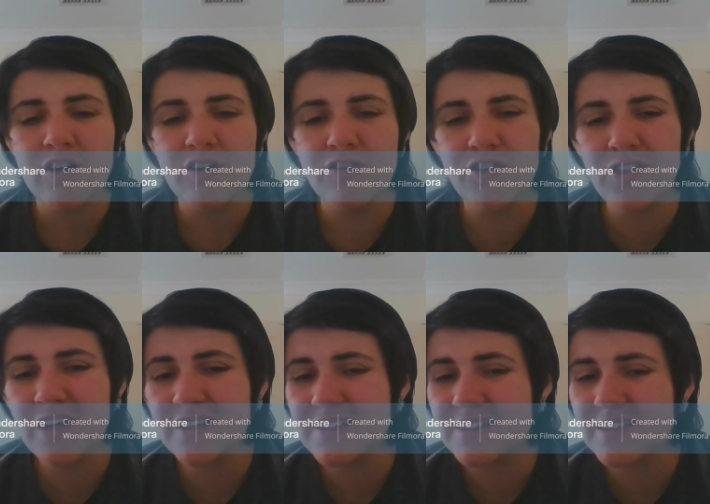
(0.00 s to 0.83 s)
for
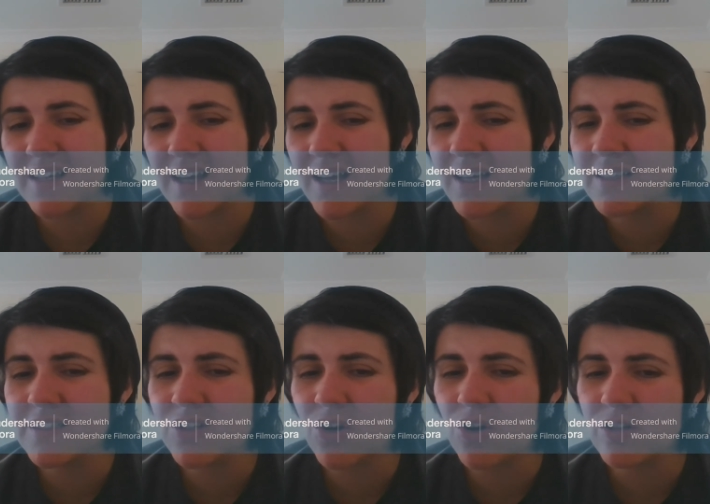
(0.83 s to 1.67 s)
this it's
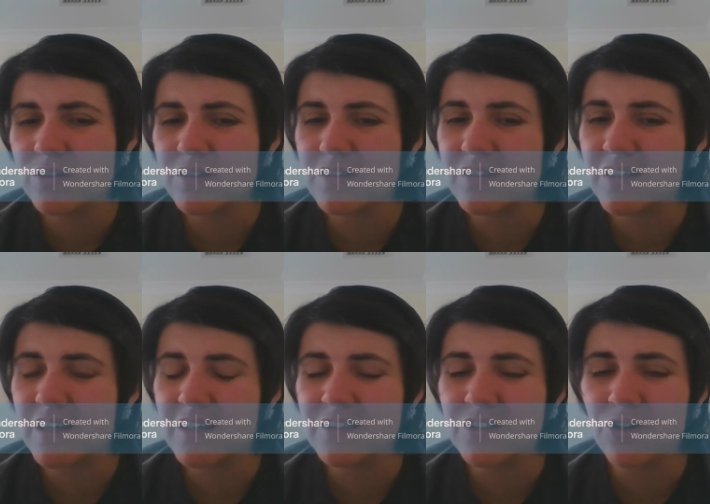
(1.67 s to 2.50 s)
got
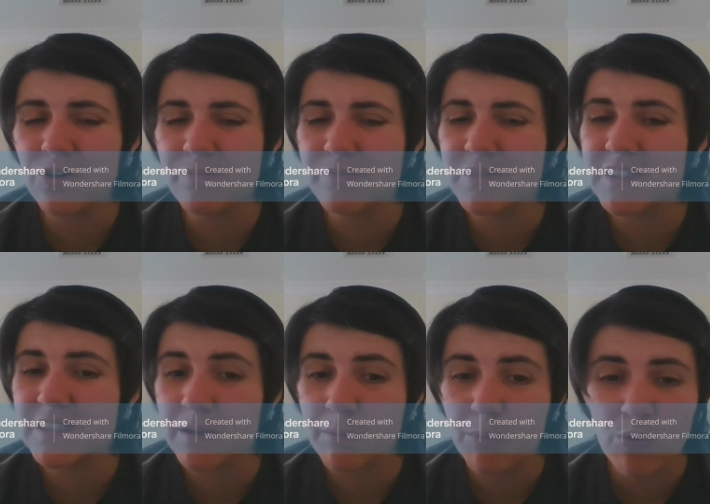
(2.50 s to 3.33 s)
it's got
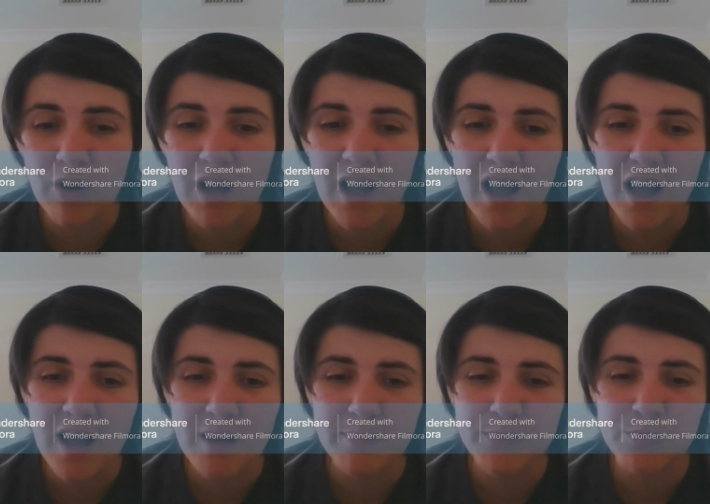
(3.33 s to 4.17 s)
simple
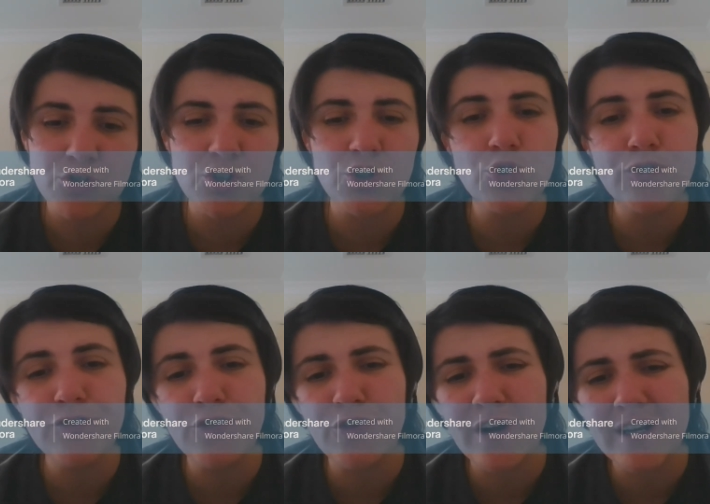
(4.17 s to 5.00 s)
carbs which are good
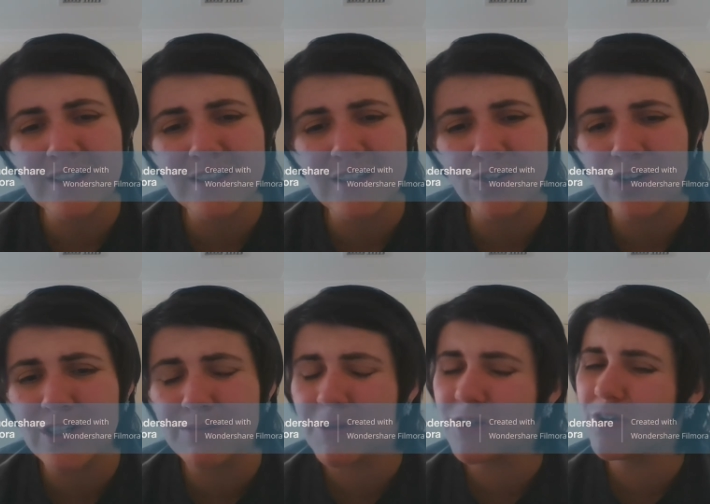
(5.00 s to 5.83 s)
for exercise
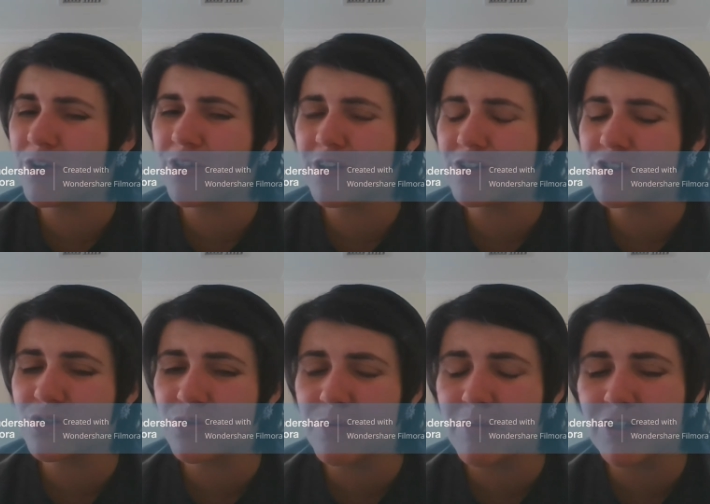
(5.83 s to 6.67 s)
but I don't think she's
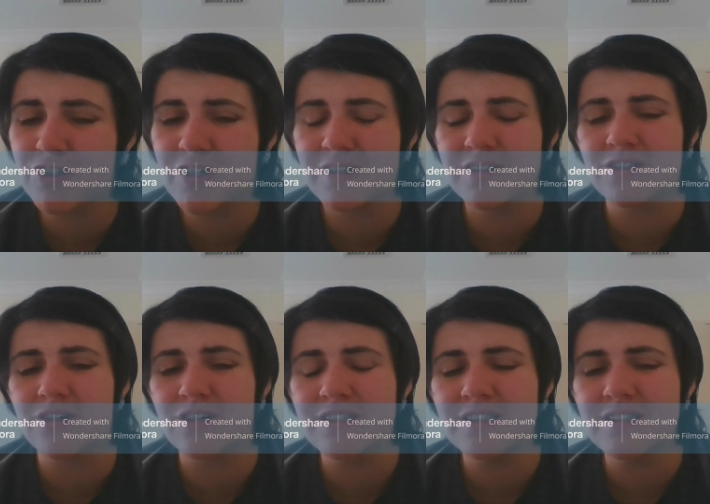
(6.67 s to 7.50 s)
doing much
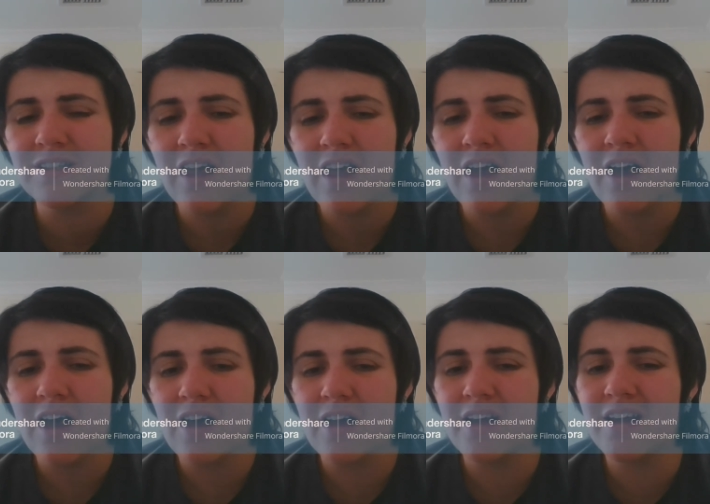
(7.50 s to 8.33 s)
exercise.
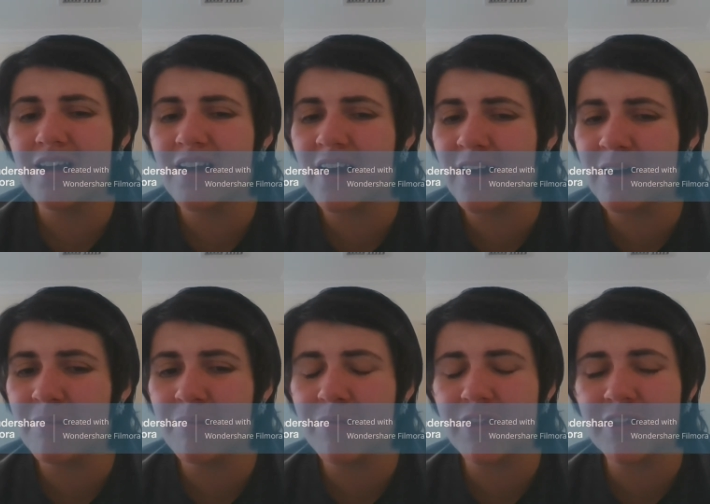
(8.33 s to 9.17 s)

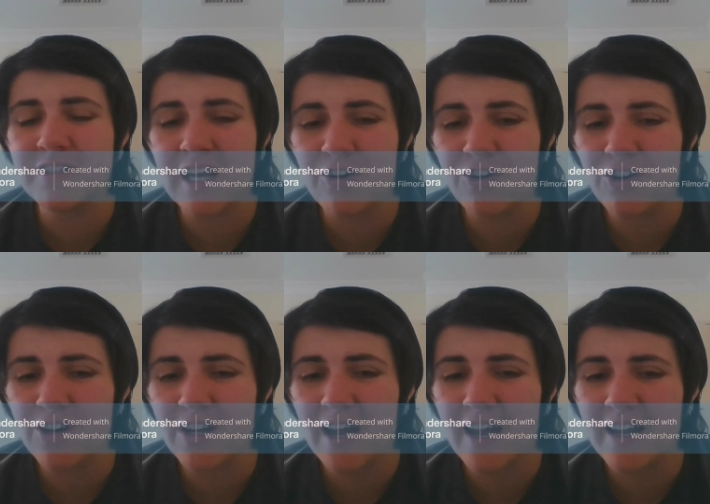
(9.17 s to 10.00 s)
Um, the taro
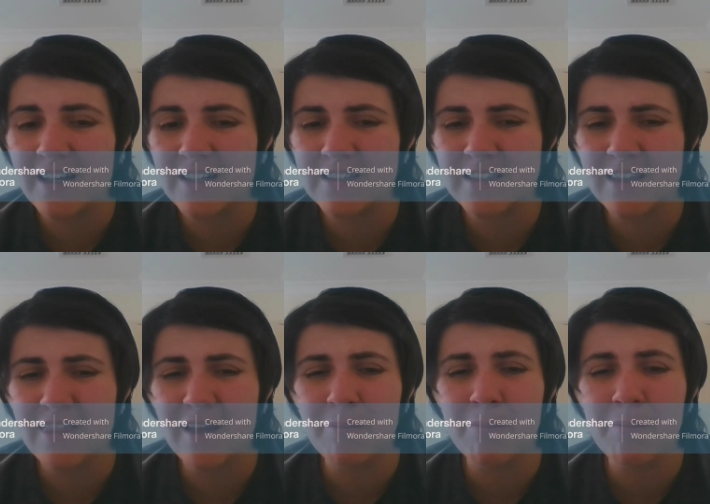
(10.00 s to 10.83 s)
cakes,
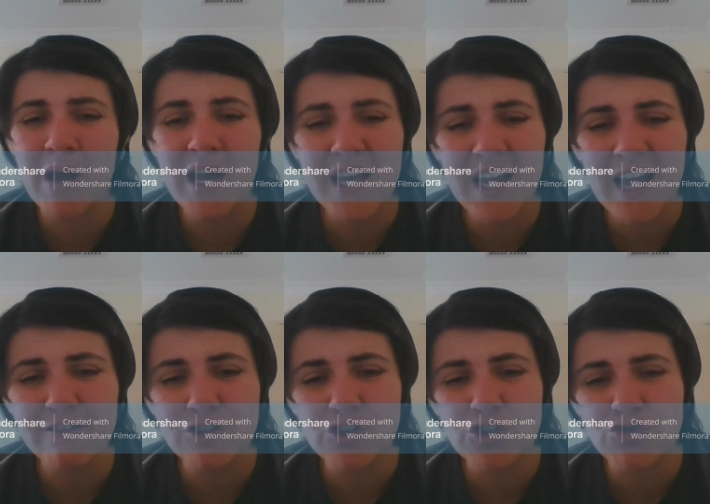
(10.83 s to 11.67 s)
they may have
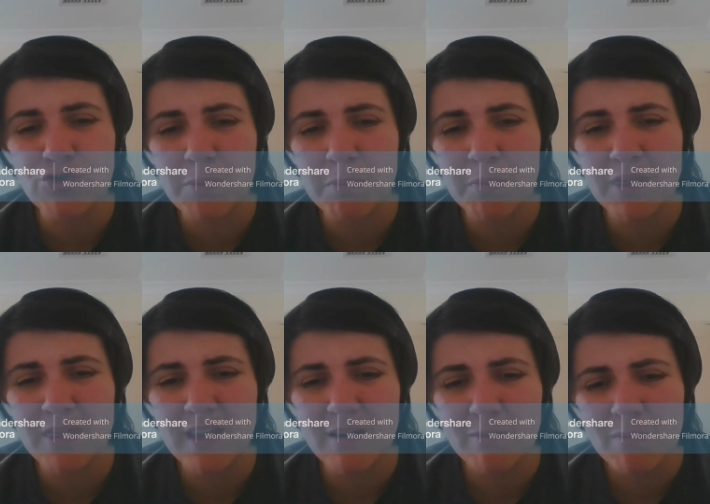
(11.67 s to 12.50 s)
shrimp in
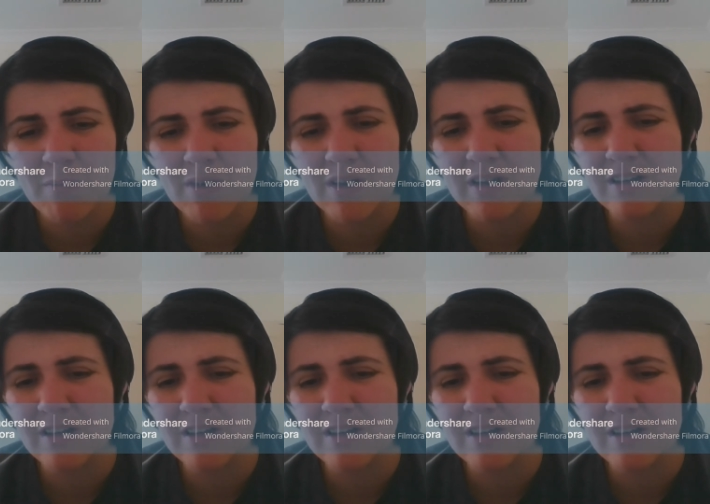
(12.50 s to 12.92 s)
them